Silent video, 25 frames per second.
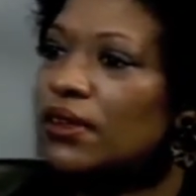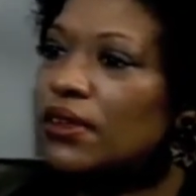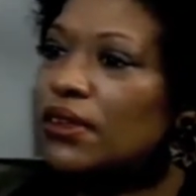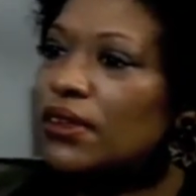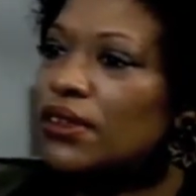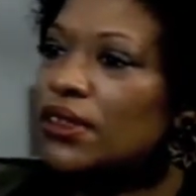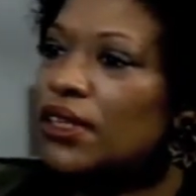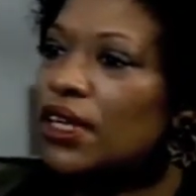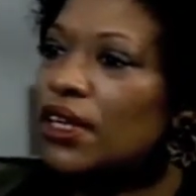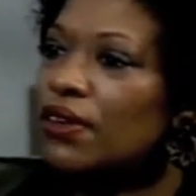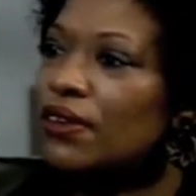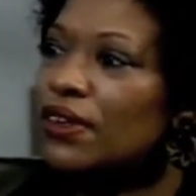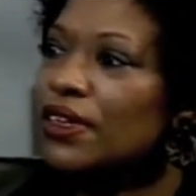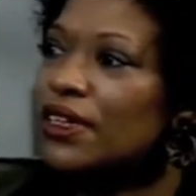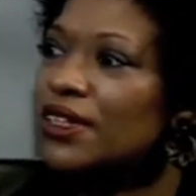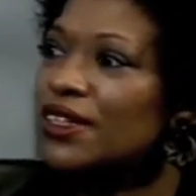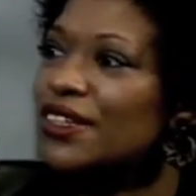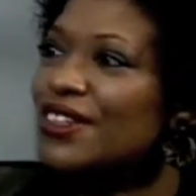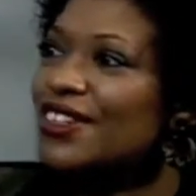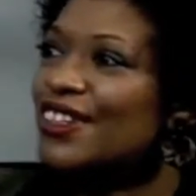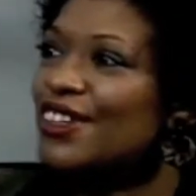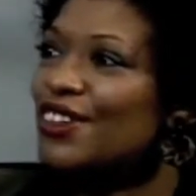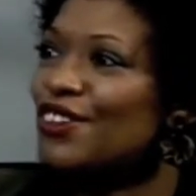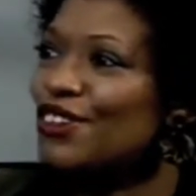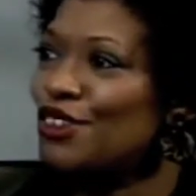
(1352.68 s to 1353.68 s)
generally
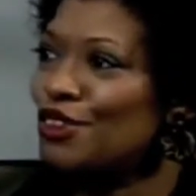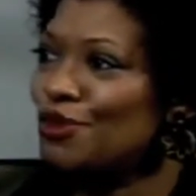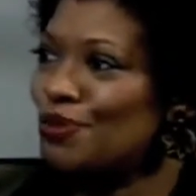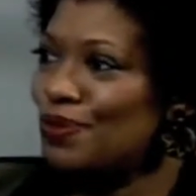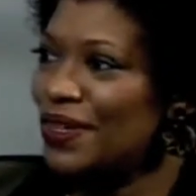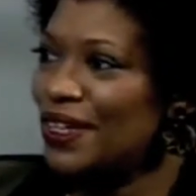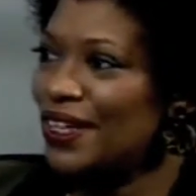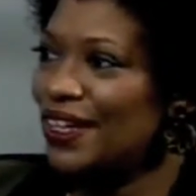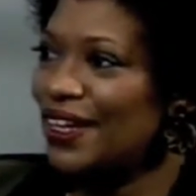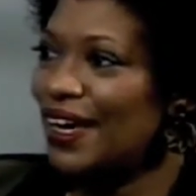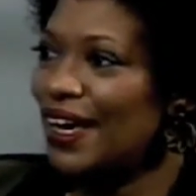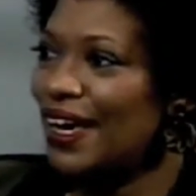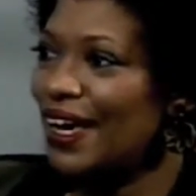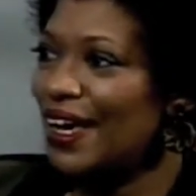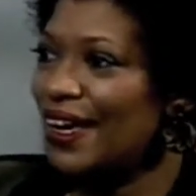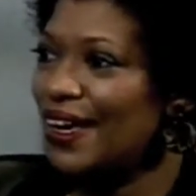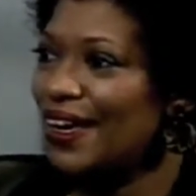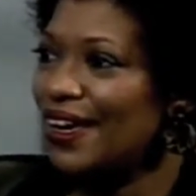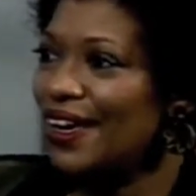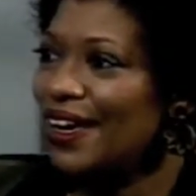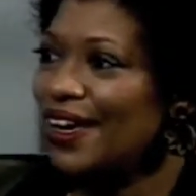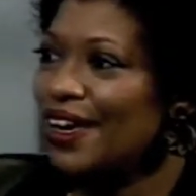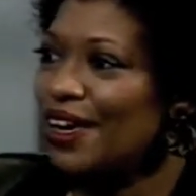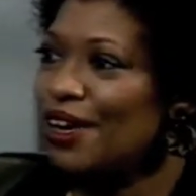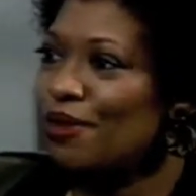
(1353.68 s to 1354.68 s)
considered to be a
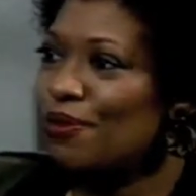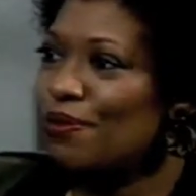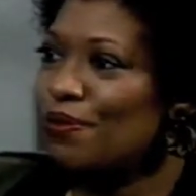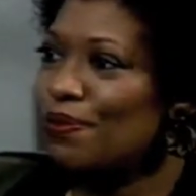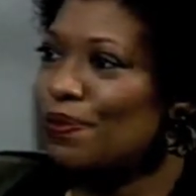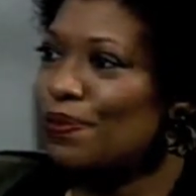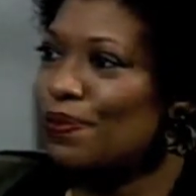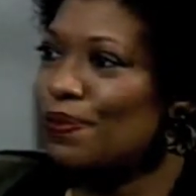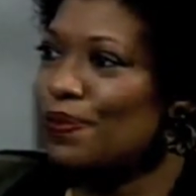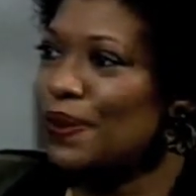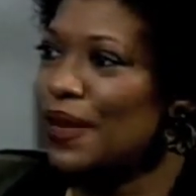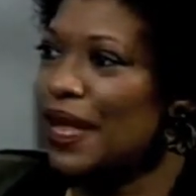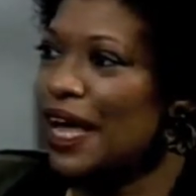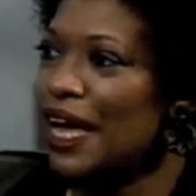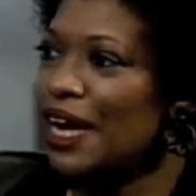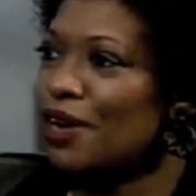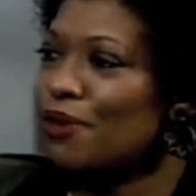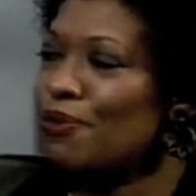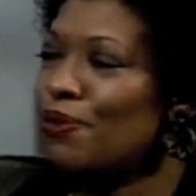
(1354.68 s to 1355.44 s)
black